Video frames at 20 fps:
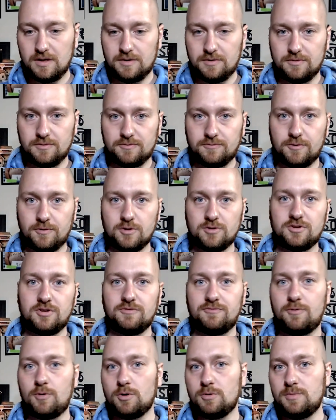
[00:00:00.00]
first and
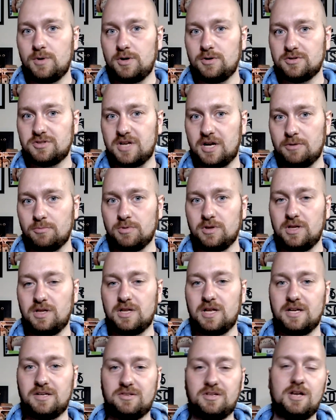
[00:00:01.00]
foremost, I really like
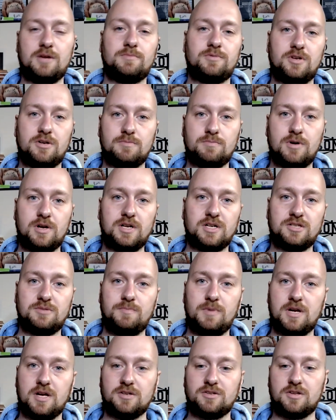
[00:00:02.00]
Samsung products
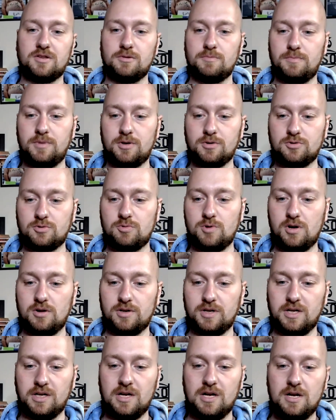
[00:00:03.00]
because of their build quality.
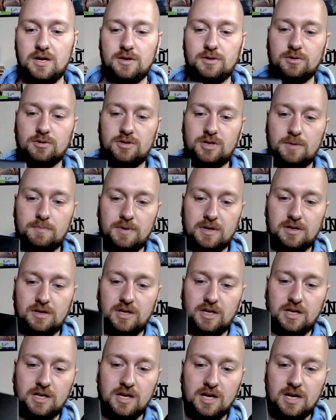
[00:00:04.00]
They're
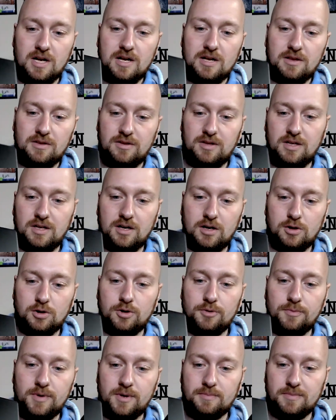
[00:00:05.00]
typically the
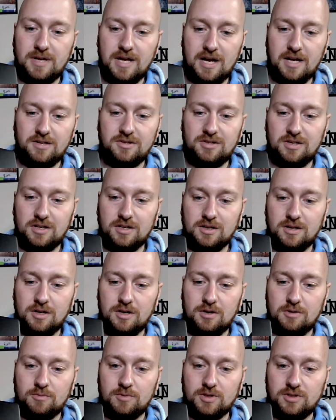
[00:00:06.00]
aluminum casing,
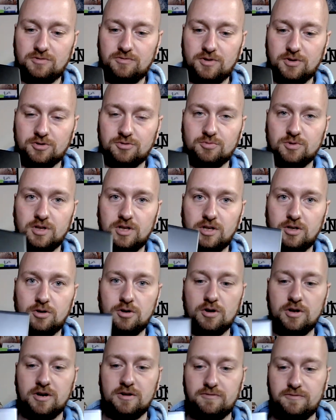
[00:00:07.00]
which feels really good.
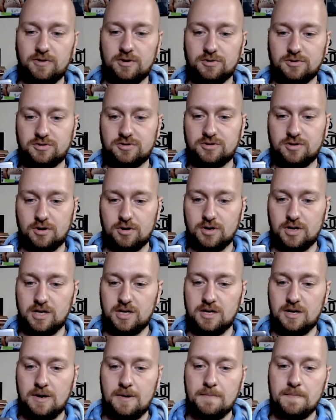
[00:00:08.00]
It feels sturdy.
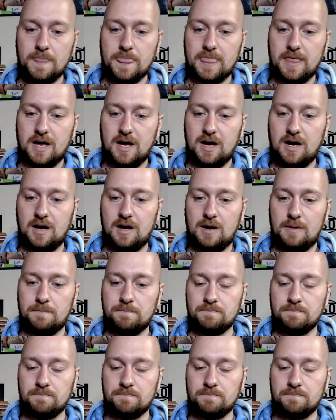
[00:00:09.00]
Um,